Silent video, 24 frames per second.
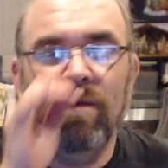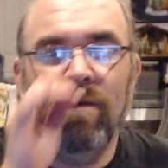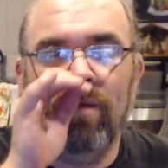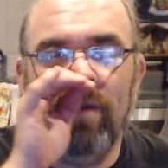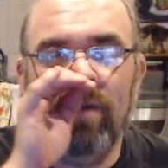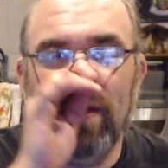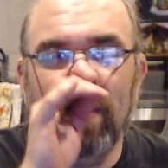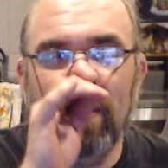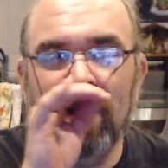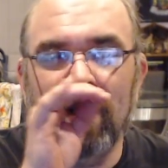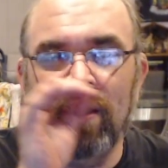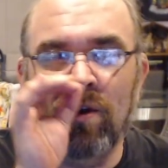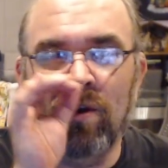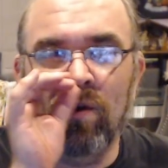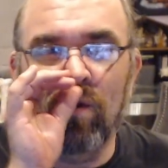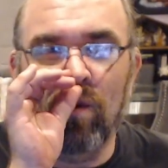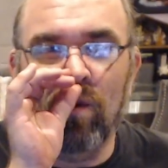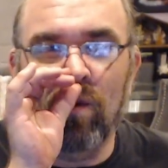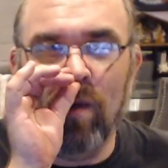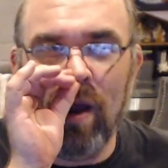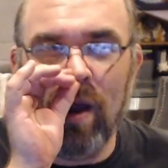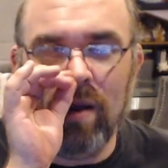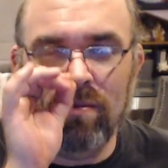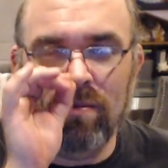feel
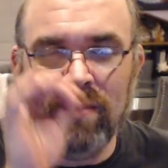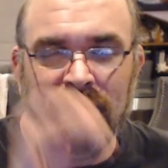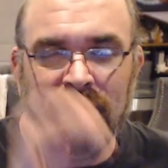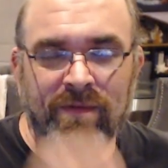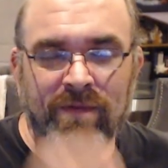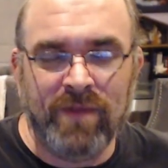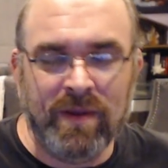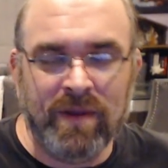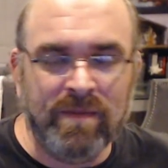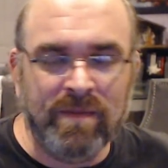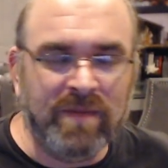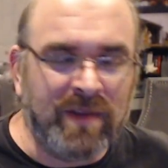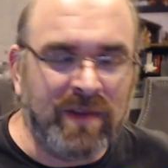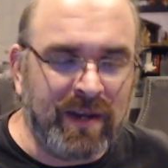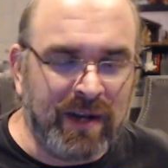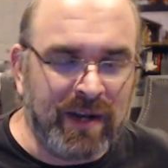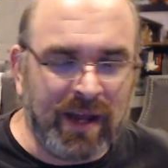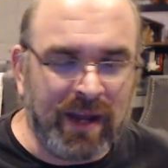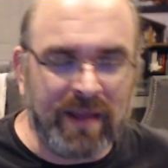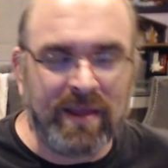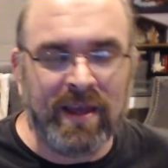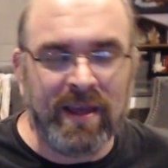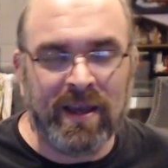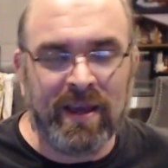incredibly flimsy, and
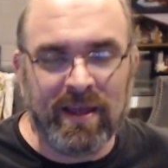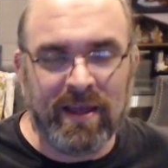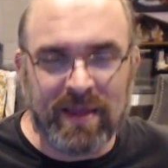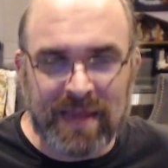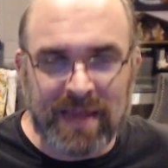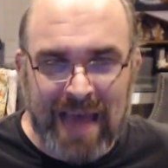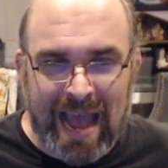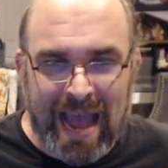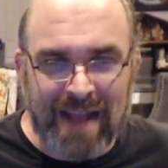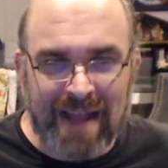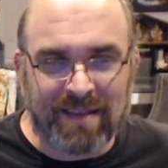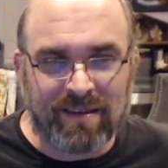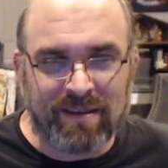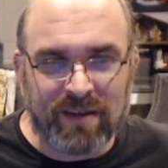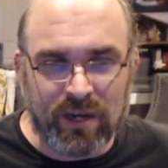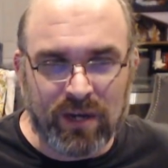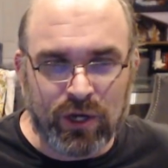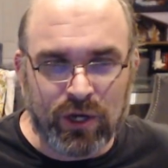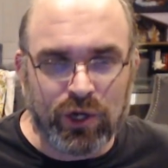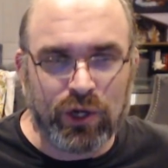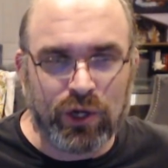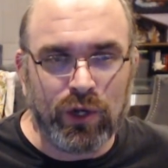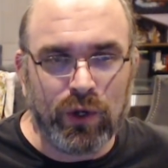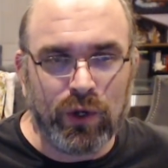I think that's an
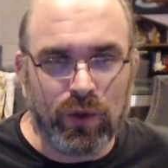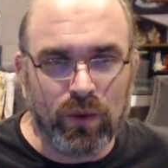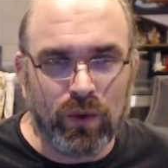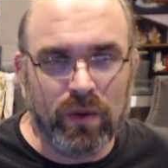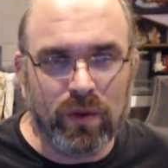issue